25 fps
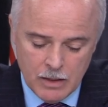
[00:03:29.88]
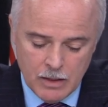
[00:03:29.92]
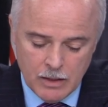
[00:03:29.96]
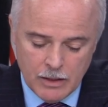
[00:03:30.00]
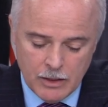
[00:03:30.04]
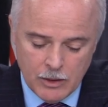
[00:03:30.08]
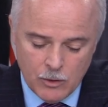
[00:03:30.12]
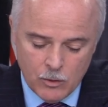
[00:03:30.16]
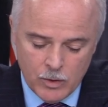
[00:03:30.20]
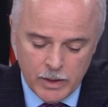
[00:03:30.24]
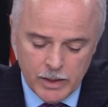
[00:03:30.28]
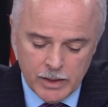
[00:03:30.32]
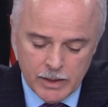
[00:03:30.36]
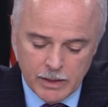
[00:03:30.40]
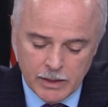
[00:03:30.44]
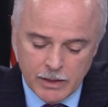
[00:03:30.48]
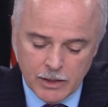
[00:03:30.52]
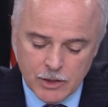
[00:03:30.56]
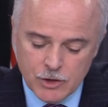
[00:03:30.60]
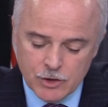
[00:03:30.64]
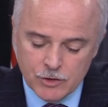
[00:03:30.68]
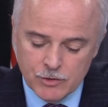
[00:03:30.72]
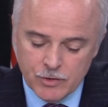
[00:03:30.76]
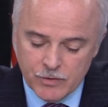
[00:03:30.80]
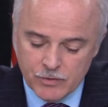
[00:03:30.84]
The oil
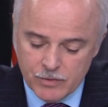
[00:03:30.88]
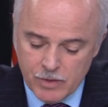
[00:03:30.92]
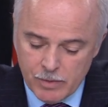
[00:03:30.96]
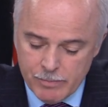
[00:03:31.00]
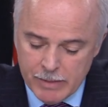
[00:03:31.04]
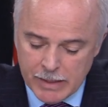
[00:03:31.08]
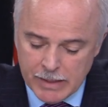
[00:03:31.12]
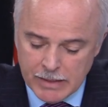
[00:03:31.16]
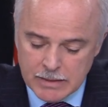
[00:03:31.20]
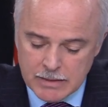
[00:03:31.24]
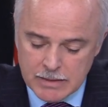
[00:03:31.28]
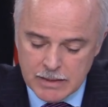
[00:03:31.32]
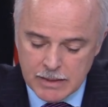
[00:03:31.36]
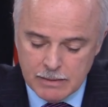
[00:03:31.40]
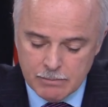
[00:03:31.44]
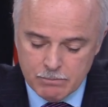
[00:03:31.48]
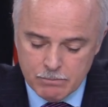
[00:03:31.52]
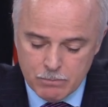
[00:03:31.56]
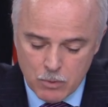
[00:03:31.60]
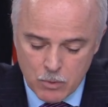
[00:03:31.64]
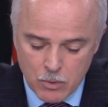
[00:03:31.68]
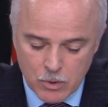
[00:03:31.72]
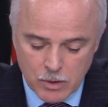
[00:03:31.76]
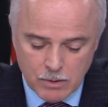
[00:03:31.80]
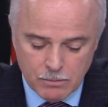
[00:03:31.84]
industry remains an
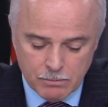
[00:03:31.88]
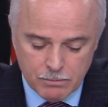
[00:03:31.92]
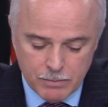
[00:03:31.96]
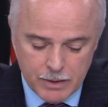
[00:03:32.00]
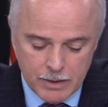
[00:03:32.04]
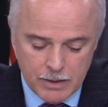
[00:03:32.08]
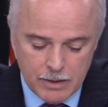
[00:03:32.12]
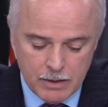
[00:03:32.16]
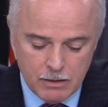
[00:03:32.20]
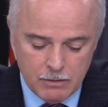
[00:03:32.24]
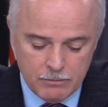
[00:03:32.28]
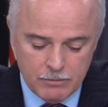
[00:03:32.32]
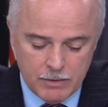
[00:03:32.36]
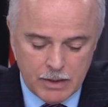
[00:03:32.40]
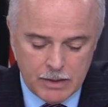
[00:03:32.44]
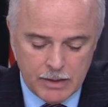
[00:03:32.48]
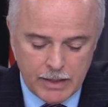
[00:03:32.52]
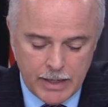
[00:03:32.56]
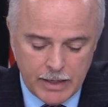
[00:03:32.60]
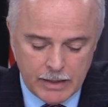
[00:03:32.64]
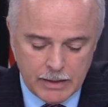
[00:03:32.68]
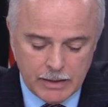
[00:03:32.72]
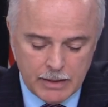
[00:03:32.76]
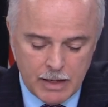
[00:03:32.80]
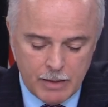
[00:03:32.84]
important part of our
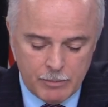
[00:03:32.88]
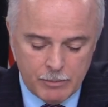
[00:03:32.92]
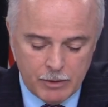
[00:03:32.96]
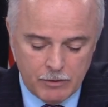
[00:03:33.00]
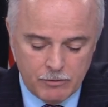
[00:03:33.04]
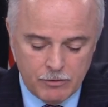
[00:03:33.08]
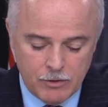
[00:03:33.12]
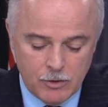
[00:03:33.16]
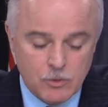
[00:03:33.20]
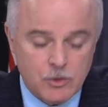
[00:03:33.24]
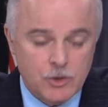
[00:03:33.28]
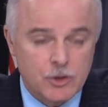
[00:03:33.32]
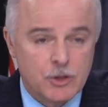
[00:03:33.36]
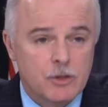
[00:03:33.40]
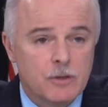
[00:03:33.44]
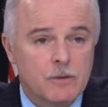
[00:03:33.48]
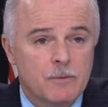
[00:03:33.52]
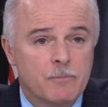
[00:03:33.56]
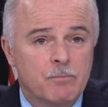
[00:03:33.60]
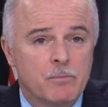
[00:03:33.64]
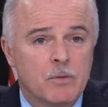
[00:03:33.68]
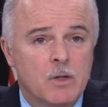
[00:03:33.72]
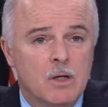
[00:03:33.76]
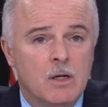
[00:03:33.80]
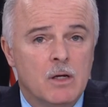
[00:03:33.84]
economic future,
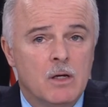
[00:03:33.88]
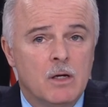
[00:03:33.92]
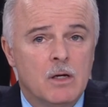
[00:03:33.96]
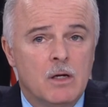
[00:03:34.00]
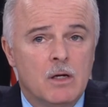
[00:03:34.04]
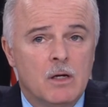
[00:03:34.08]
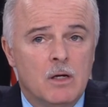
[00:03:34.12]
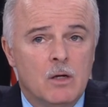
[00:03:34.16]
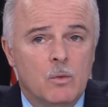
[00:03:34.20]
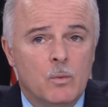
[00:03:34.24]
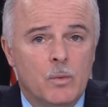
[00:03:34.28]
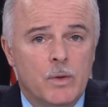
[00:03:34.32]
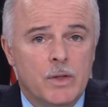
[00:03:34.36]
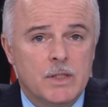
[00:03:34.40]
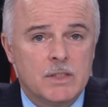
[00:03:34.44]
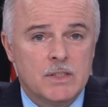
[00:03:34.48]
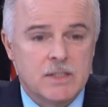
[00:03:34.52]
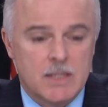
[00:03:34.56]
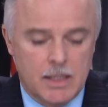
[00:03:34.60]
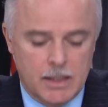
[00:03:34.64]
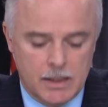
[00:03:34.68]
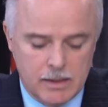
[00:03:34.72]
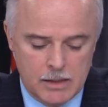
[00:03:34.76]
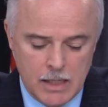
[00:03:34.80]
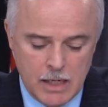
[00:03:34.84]
with
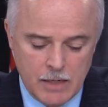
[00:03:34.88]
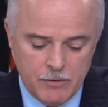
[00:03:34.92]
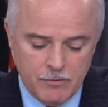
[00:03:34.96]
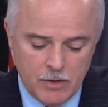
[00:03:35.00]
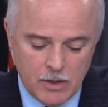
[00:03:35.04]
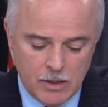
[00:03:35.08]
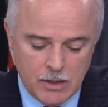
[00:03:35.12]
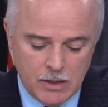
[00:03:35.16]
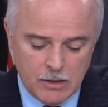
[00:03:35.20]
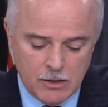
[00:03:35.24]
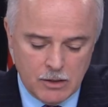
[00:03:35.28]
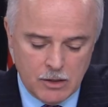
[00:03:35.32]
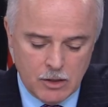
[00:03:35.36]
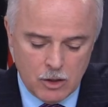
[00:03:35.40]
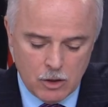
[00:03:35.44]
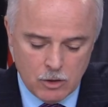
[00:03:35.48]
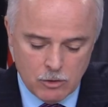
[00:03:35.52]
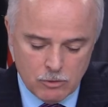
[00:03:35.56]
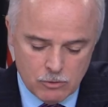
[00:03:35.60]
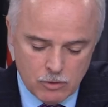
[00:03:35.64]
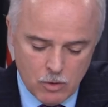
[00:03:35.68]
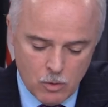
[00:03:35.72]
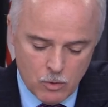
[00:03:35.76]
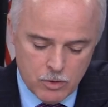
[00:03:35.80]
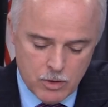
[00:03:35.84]
significant
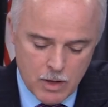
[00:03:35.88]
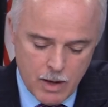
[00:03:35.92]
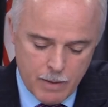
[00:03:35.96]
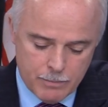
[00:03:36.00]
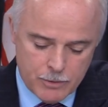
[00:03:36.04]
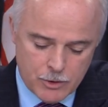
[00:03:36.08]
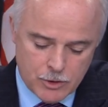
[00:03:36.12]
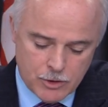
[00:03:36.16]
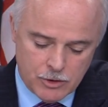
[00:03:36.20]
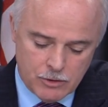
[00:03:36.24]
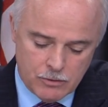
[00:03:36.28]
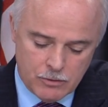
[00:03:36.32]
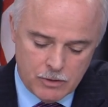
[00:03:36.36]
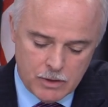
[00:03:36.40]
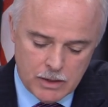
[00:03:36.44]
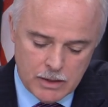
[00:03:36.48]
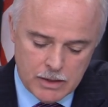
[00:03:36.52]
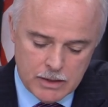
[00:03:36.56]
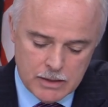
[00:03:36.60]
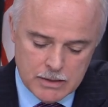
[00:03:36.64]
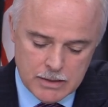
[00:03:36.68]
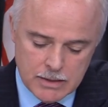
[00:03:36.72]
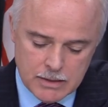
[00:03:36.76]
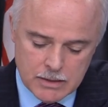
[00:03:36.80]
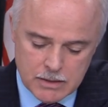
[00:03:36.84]
growth
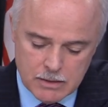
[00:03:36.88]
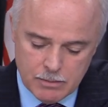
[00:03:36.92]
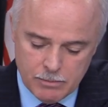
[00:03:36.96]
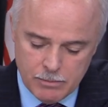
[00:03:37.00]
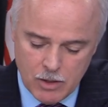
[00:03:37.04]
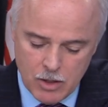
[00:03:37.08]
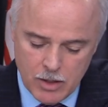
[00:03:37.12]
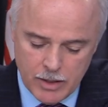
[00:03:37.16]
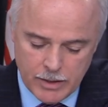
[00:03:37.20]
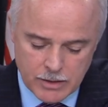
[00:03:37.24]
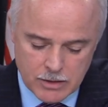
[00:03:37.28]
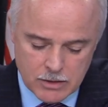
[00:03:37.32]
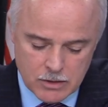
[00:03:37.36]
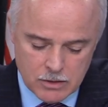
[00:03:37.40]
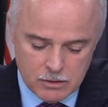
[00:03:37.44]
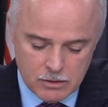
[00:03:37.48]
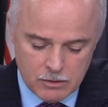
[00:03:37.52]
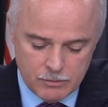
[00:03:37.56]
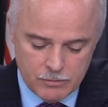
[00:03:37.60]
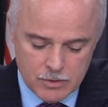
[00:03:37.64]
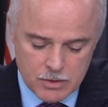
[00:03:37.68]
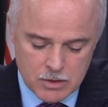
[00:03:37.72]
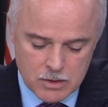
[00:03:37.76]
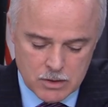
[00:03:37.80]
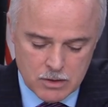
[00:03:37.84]
opportunities in supply and
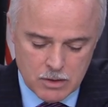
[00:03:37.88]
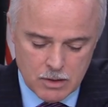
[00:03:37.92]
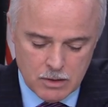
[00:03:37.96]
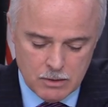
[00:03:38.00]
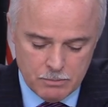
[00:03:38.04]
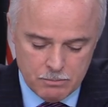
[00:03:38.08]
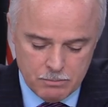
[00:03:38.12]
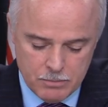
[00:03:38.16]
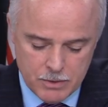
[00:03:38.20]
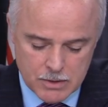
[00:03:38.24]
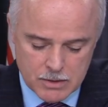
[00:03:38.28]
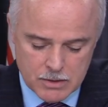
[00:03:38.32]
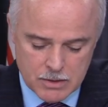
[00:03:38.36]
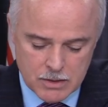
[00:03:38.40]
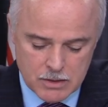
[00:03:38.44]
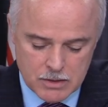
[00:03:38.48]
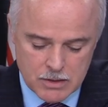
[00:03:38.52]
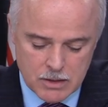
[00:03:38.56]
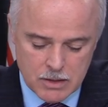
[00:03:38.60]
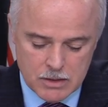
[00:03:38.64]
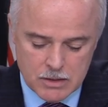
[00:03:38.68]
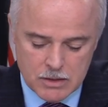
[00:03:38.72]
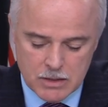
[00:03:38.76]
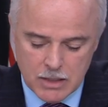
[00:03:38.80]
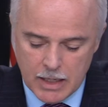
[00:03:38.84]
service
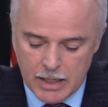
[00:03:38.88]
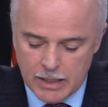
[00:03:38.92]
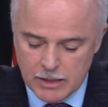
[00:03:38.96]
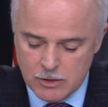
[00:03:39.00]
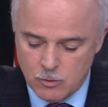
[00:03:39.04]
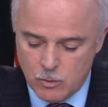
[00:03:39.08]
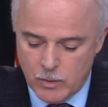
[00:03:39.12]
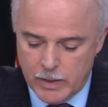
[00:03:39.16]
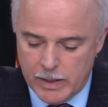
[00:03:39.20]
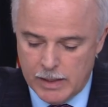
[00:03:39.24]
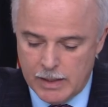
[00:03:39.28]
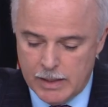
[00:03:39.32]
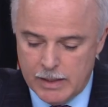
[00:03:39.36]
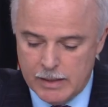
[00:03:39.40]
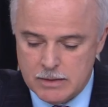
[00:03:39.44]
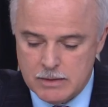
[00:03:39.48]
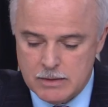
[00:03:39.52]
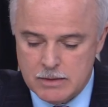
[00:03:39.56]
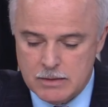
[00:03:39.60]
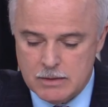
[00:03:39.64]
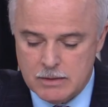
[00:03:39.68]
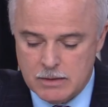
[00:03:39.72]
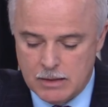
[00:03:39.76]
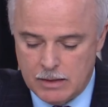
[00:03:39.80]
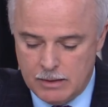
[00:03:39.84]
businesses, as well
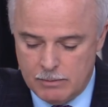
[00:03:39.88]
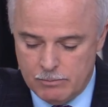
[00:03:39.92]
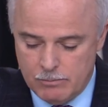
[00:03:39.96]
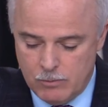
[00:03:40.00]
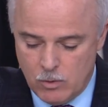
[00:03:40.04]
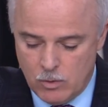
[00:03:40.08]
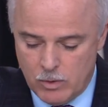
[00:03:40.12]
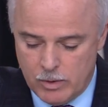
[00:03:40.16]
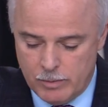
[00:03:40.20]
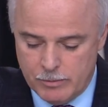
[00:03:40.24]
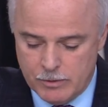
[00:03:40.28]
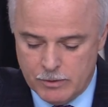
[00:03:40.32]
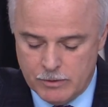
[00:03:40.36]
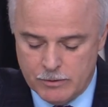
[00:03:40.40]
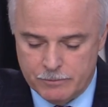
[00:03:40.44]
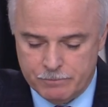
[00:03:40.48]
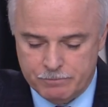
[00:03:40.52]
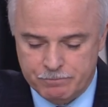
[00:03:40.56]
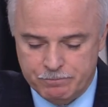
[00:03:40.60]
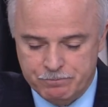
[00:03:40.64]
as employment.